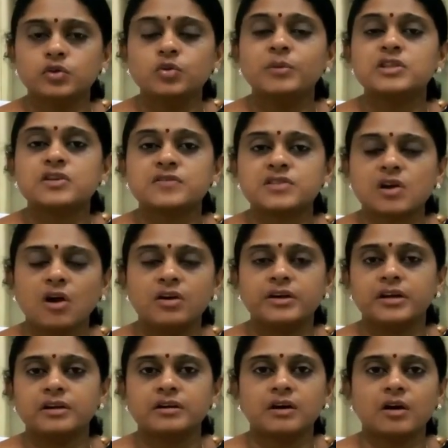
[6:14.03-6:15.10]
too much of
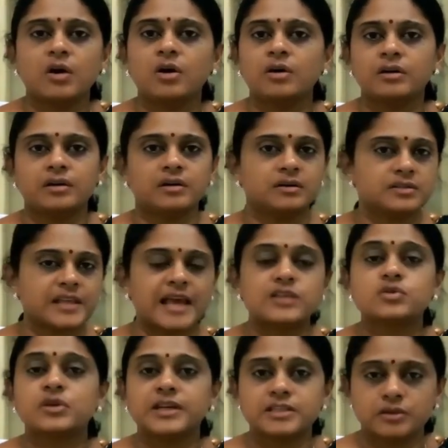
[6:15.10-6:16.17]
salted or
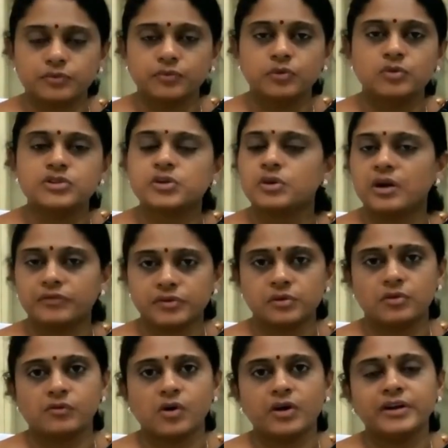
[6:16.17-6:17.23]
saturated foods you have
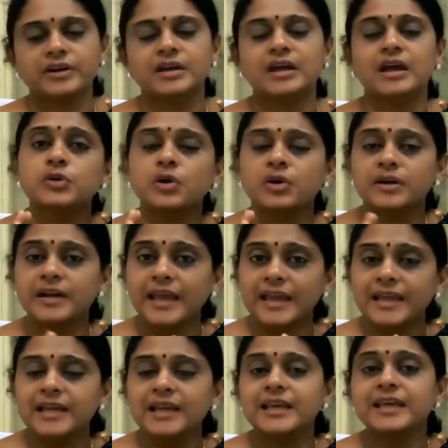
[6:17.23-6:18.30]
to avoid. Your
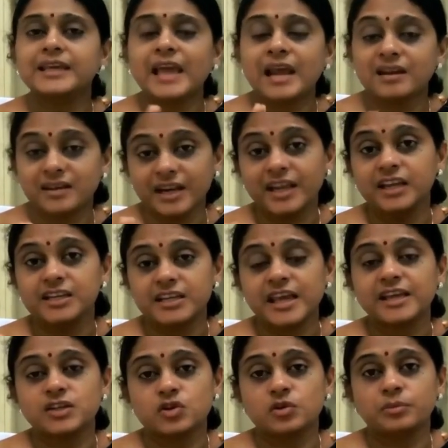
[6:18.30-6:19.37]
daily calorie
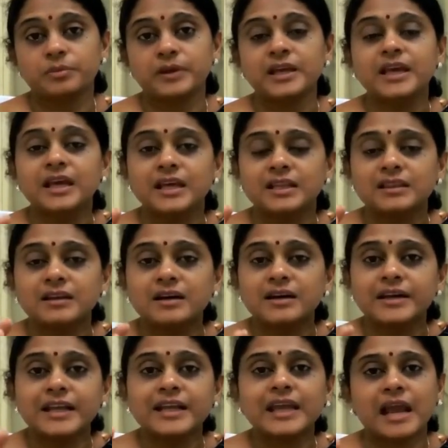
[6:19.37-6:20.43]
intake should be
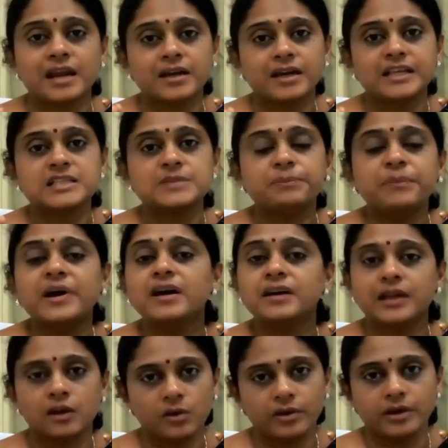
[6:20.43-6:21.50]
30 calories
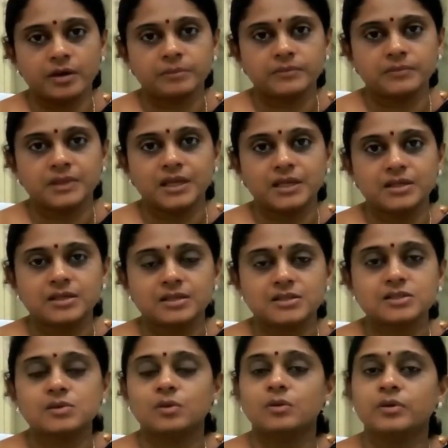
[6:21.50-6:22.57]
per kilogram.
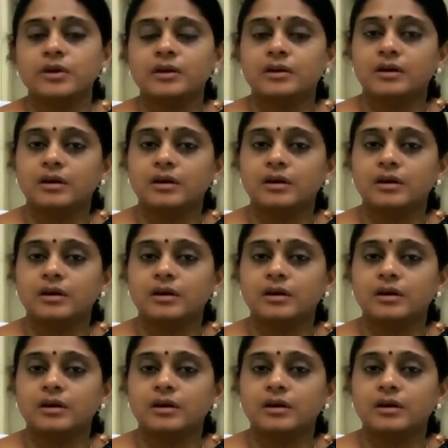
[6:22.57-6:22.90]
So